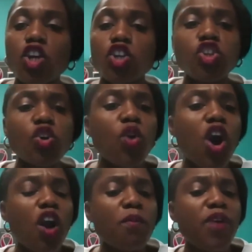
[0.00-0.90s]
to
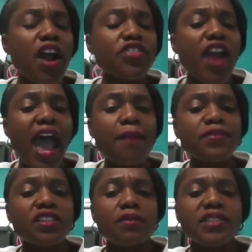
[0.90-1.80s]
her brother
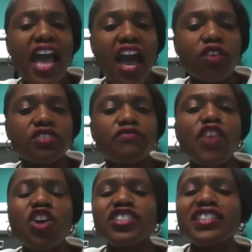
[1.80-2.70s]
Absalom's house,
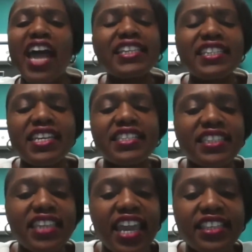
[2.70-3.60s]
verse 19
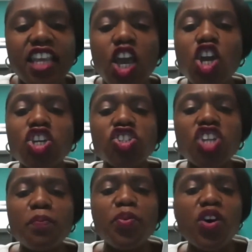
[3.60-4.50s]
states,
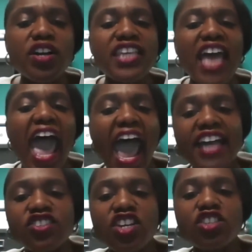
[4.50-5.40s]
she puts
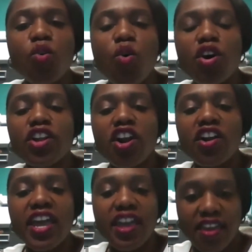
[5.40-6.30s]
ashes on her
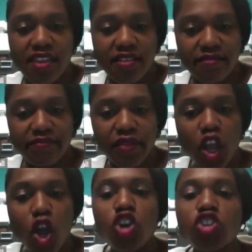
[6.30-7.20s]
head,
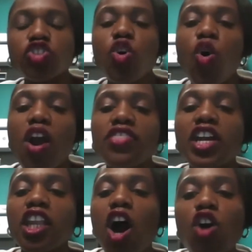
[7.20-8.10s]
tore the
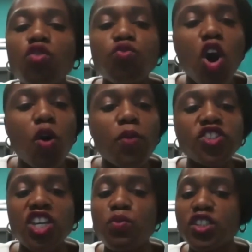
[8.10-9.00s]
long robe
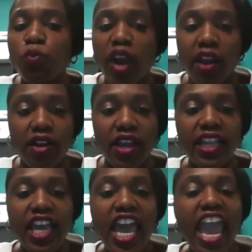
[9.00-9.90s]
she was
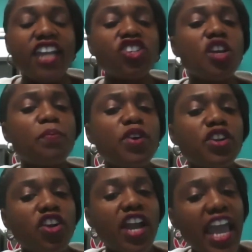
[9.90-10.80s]
wearing, and she put
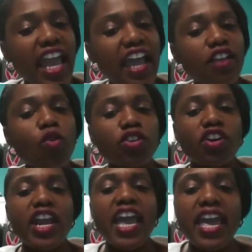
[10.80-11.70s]
her hand on
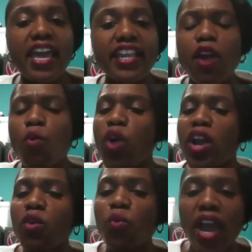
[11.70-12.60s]
her head and
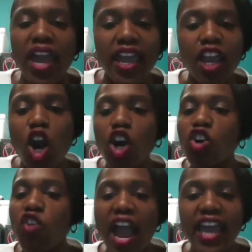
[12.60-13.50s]
went away,
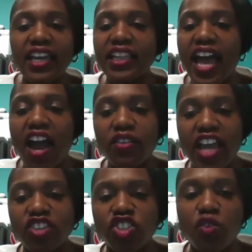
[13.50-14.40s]
crying aloud
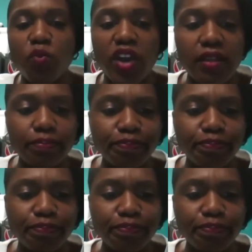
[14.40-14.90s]
as she went.